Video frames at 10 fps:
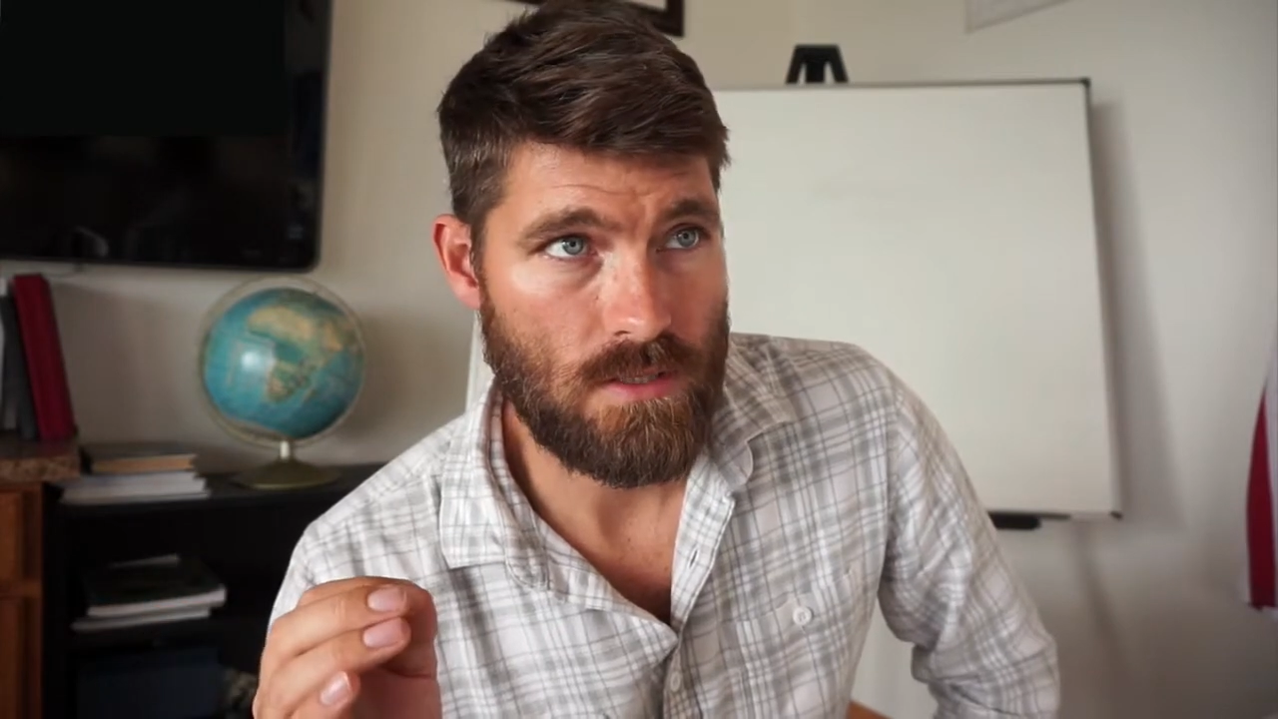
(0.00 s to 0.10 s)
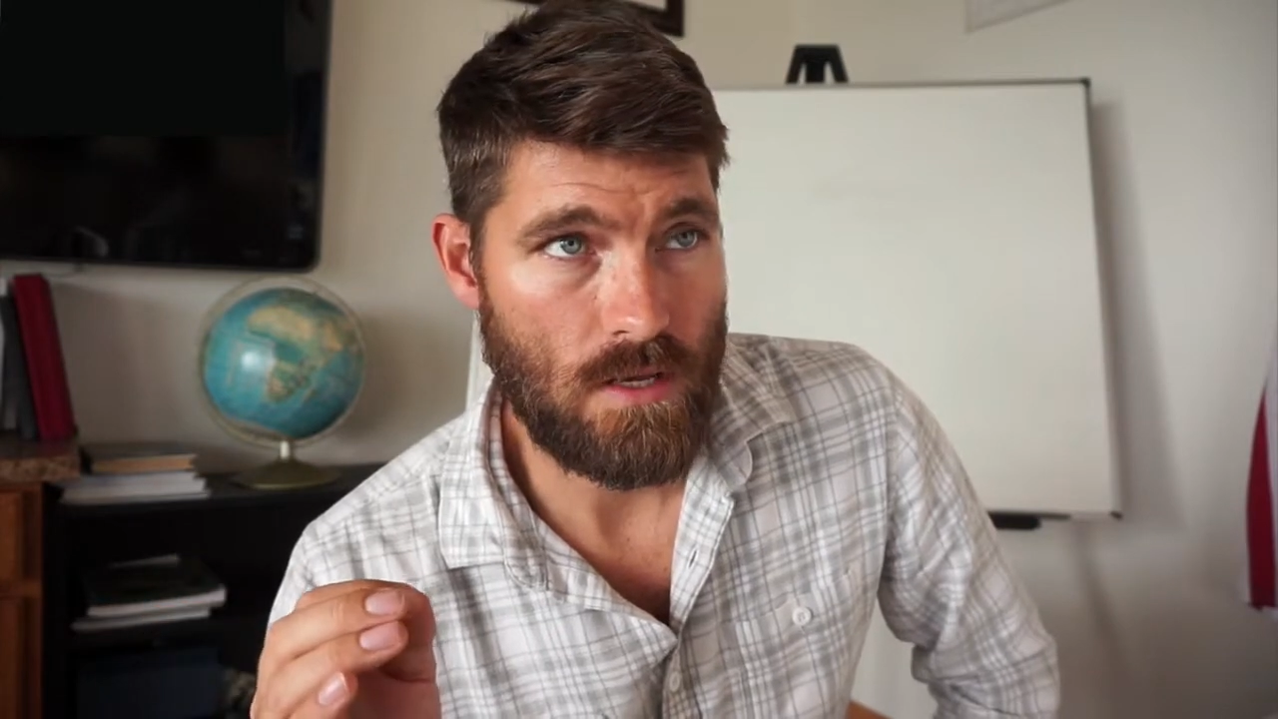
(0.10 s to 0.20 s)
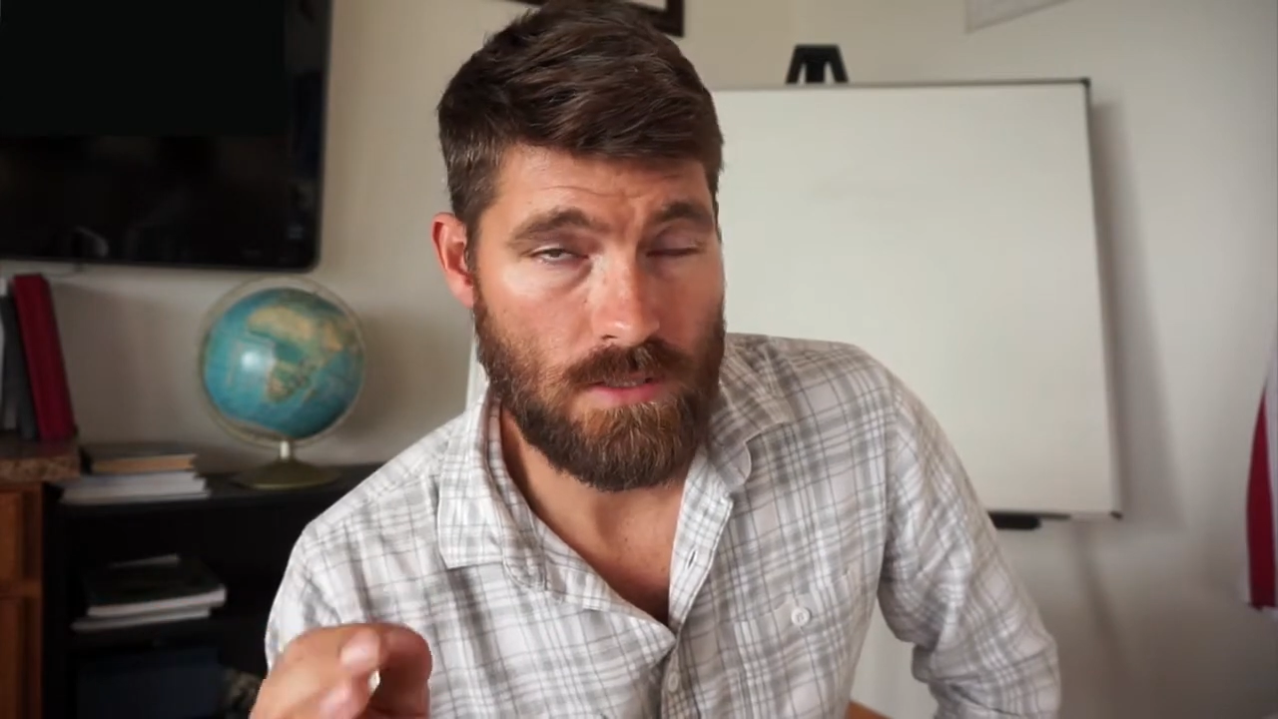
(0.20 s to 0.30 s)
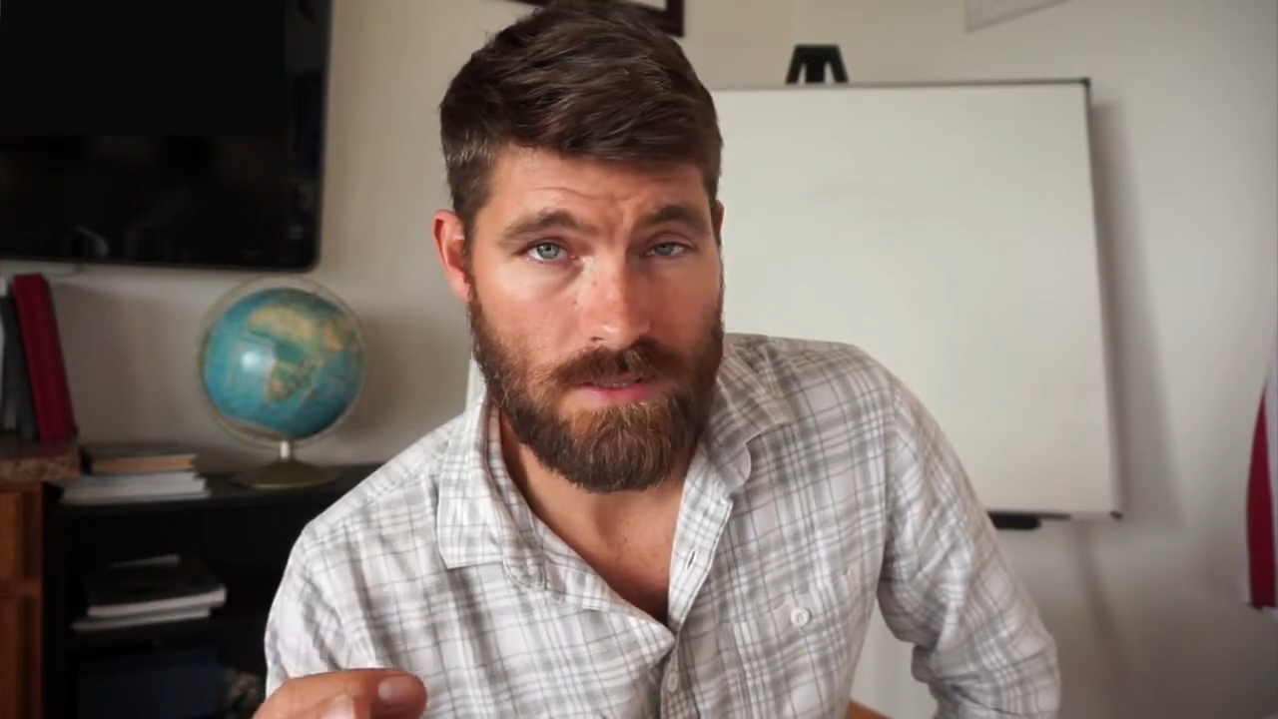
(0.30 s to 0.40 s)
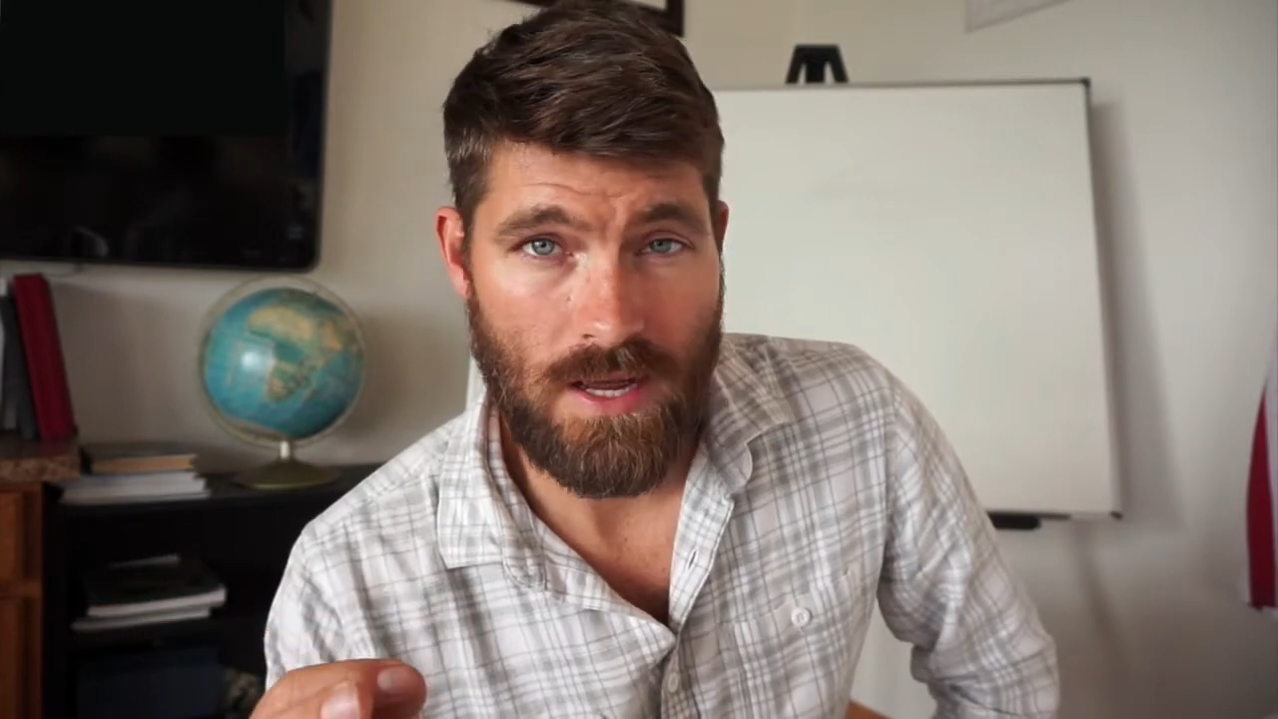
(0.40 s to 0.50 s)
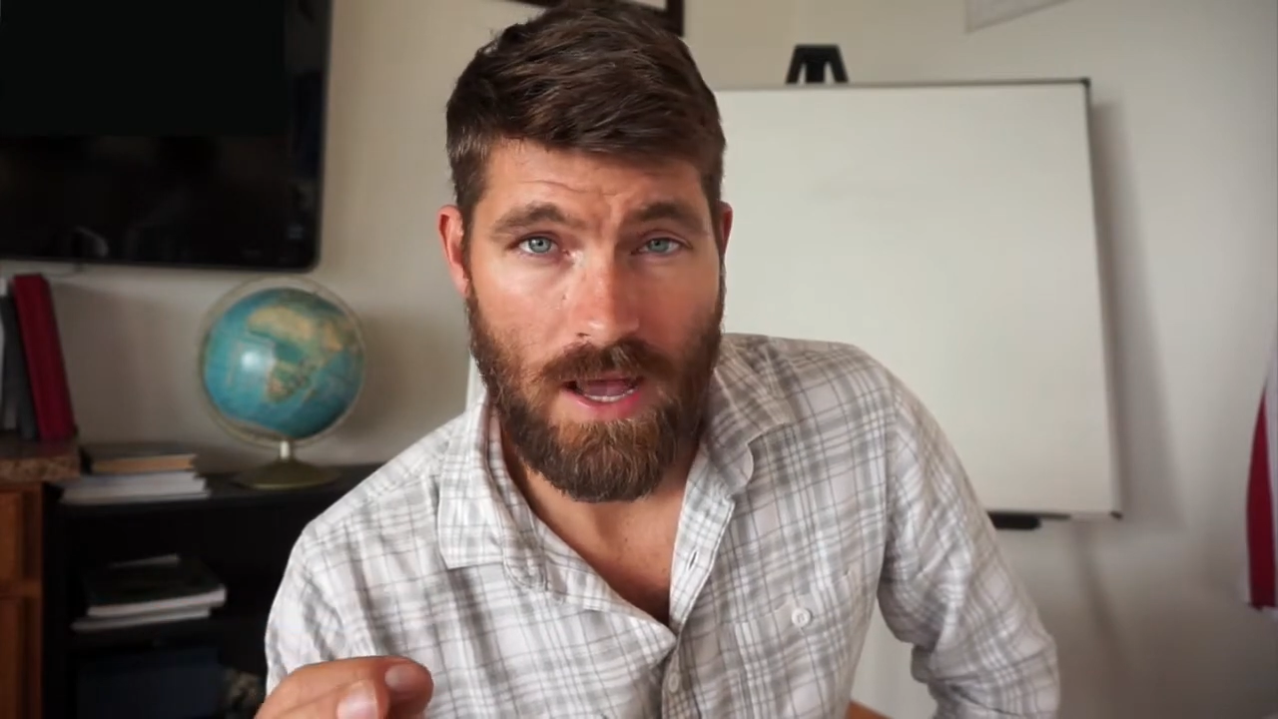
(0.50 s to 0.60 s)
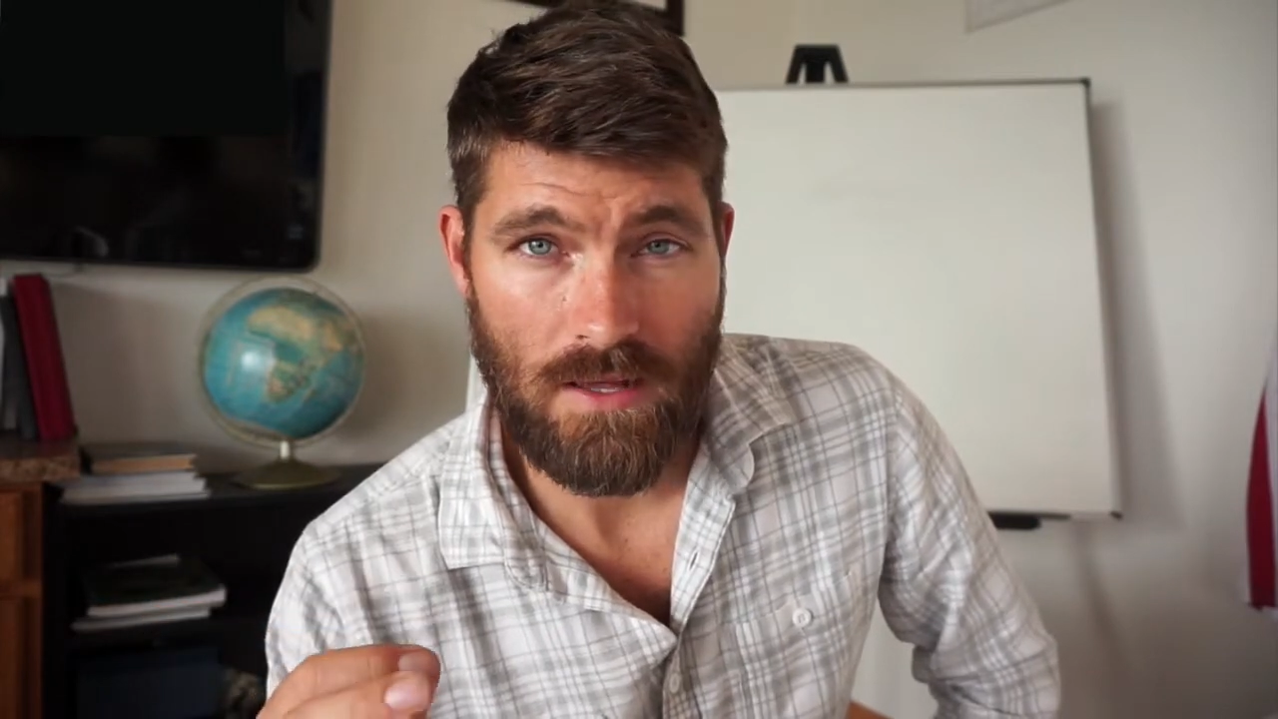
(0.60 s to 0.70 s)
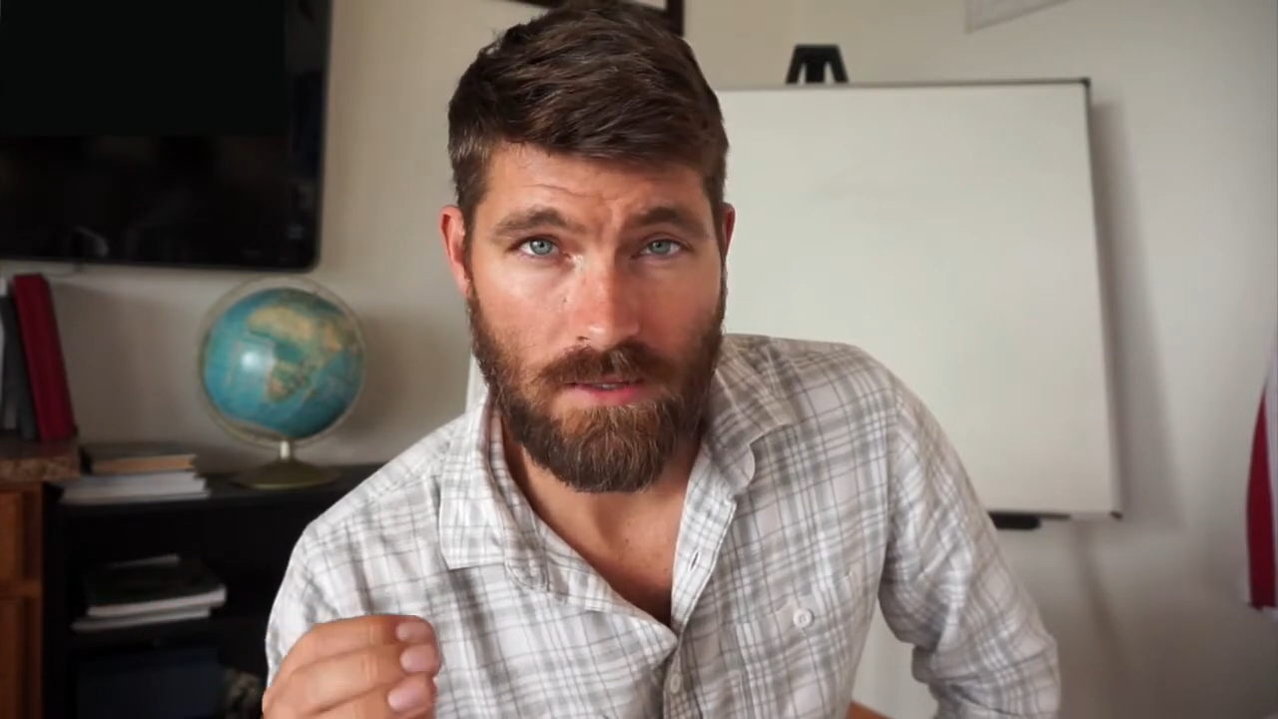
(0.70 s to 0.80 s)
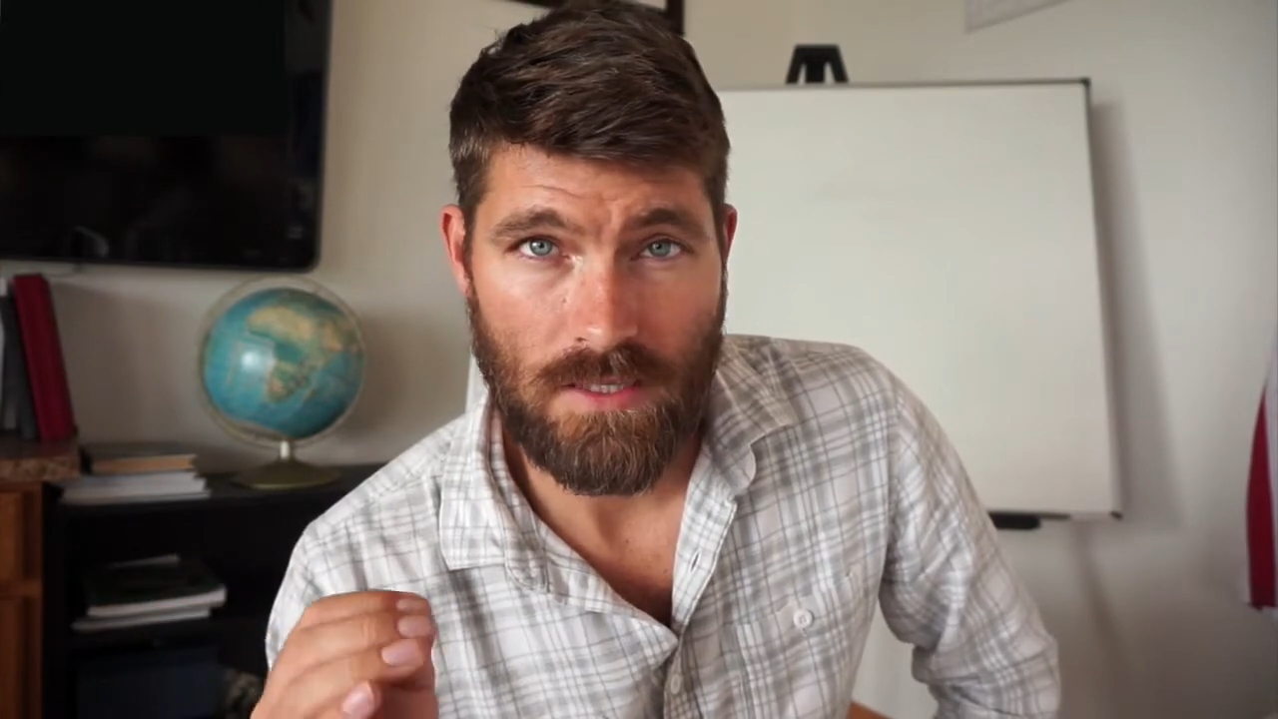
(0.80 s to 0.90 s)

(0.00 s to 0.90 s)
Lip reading: a style